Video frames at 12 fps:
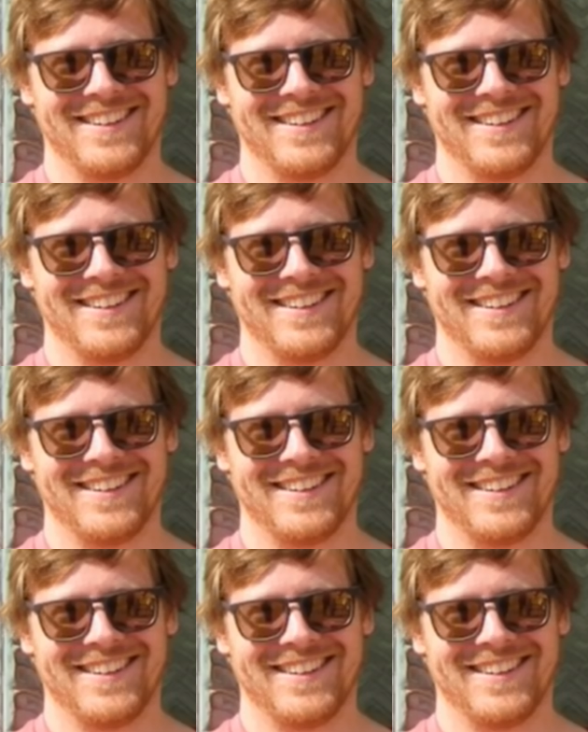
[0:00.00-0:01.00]

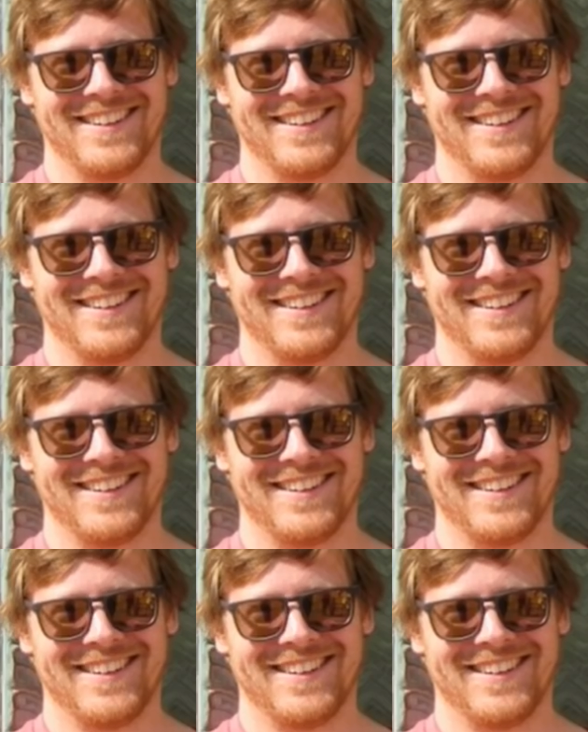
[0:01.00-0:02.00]

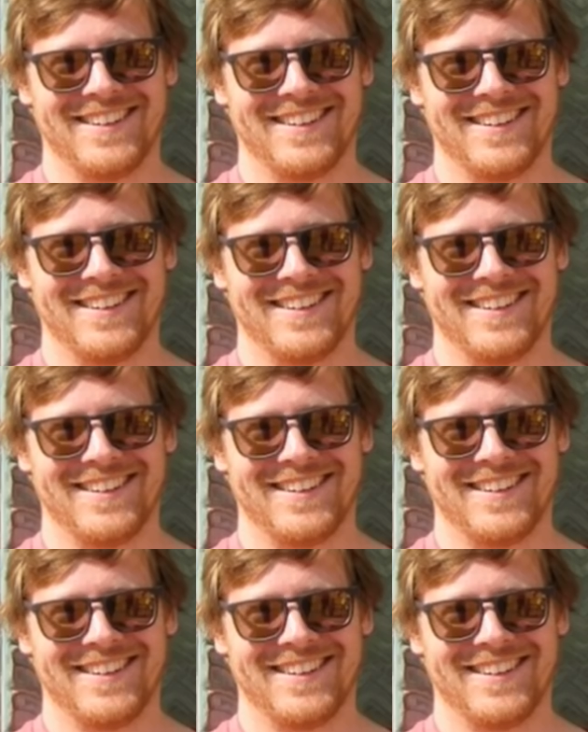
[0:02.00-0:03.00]

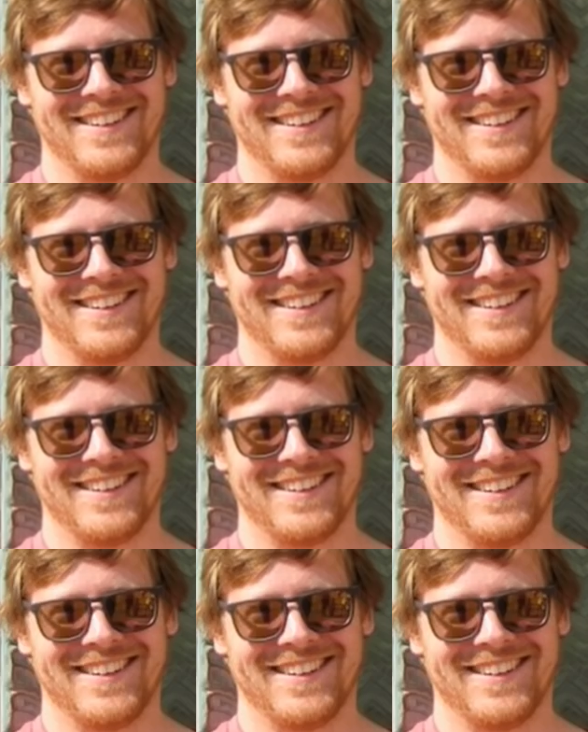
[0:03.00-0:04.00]

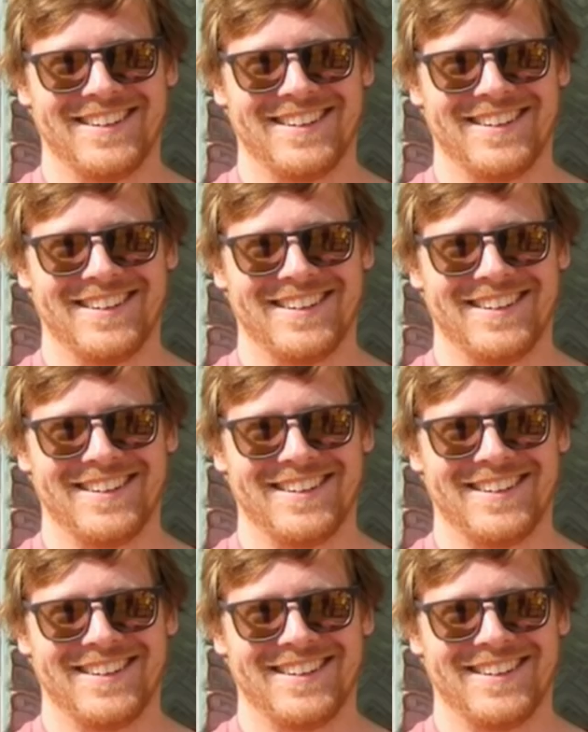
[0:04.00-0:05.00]

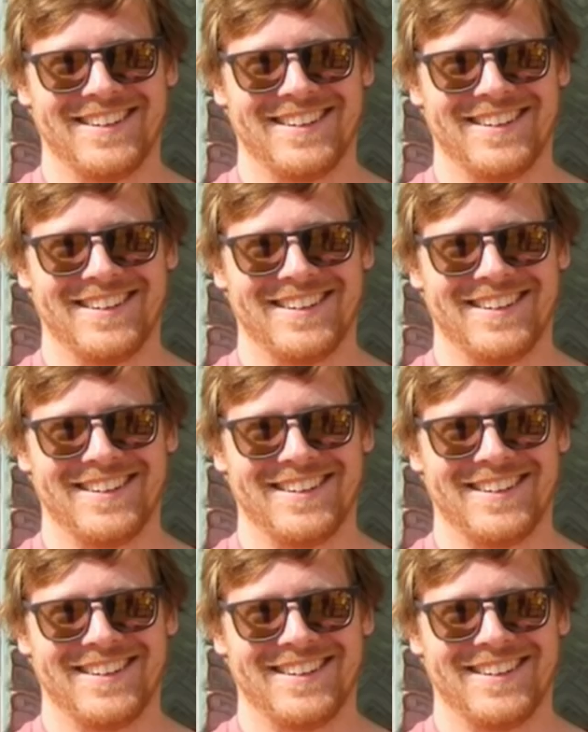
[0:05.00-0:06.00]

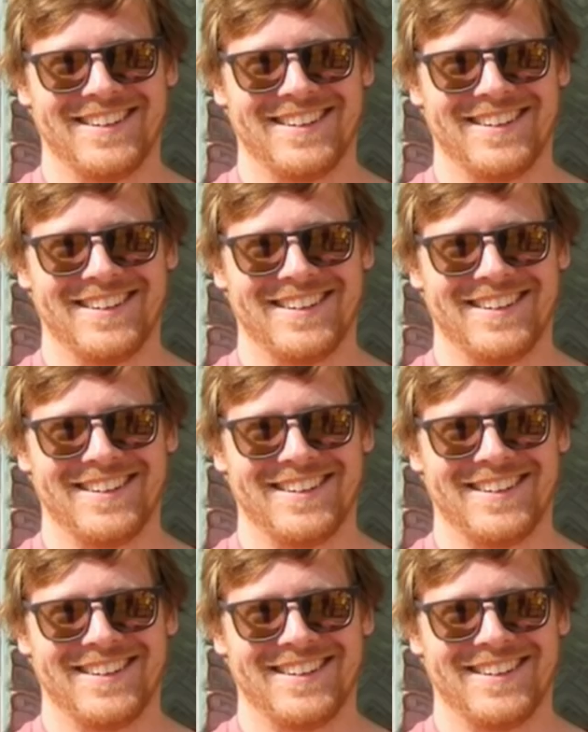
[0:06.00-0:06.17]
The person shown says nothing.